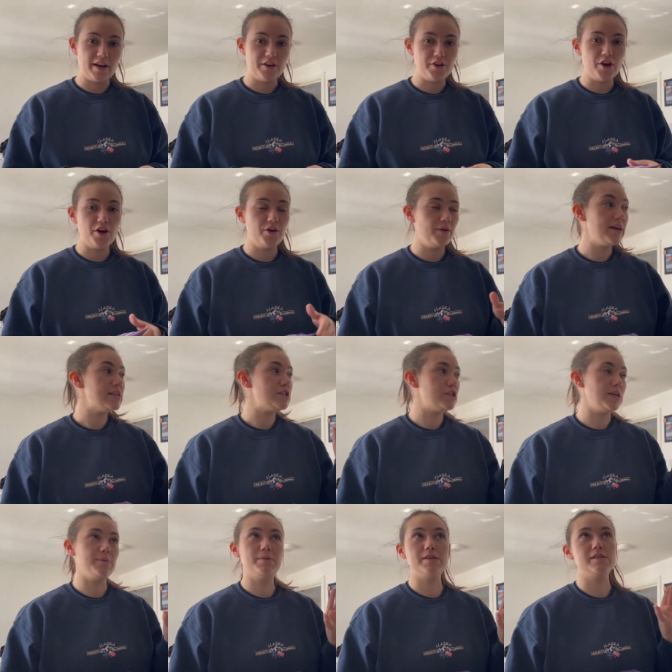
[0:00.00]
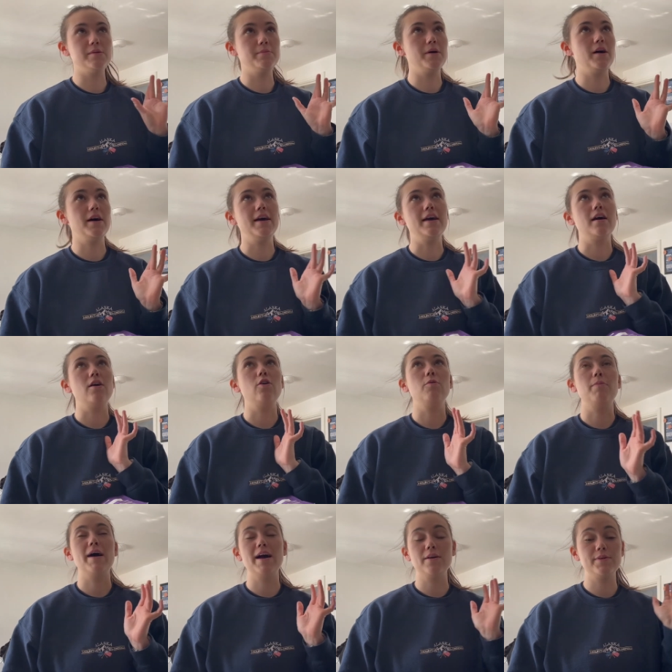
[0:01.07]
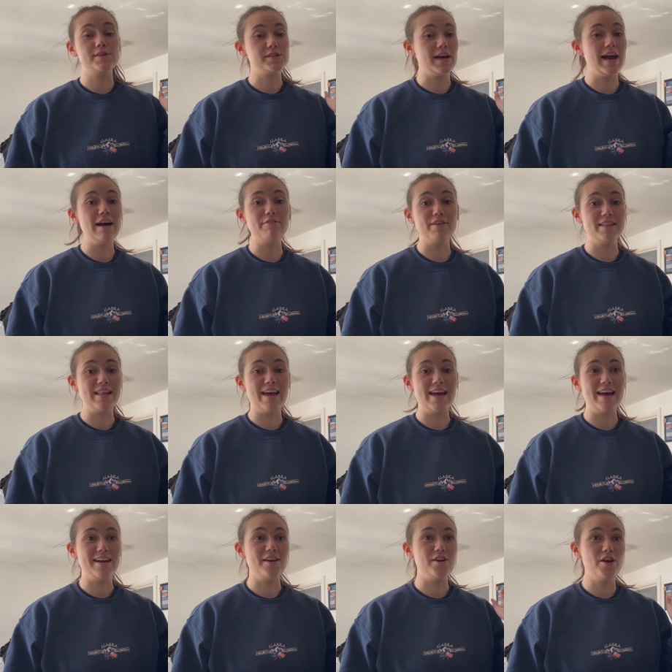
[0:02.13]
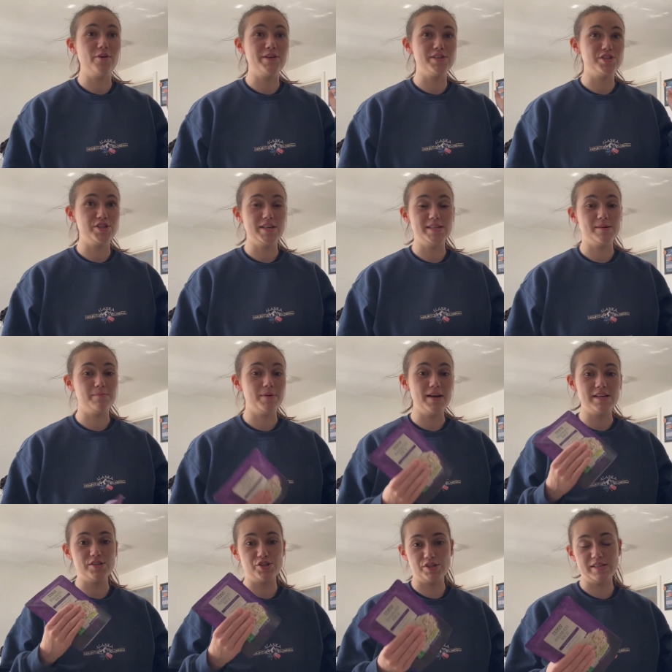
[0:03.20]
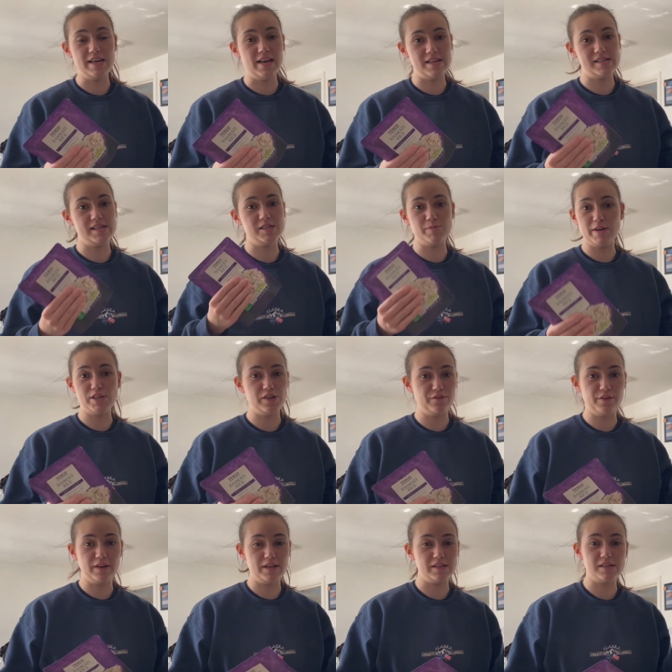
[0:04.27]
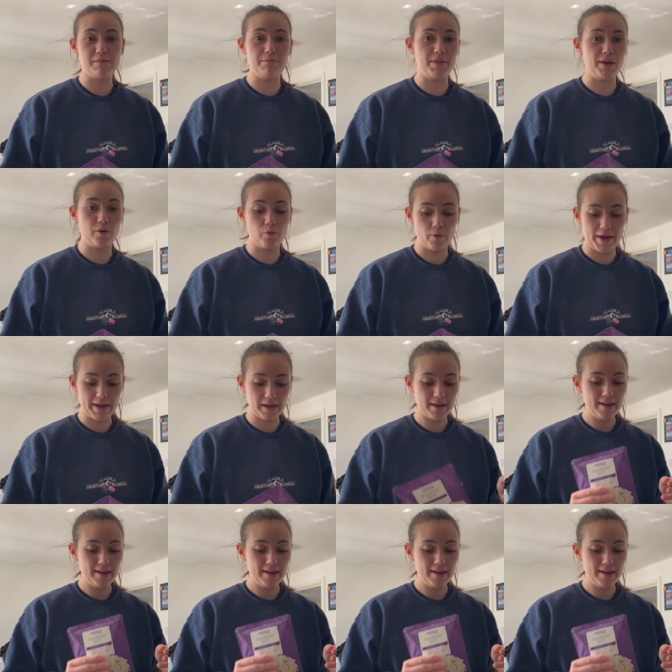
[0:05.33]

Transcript: I know it's cheaper to buy a whole pack, which I have in there, and I know it's cheating, but it's just easy, especially if I need something quick.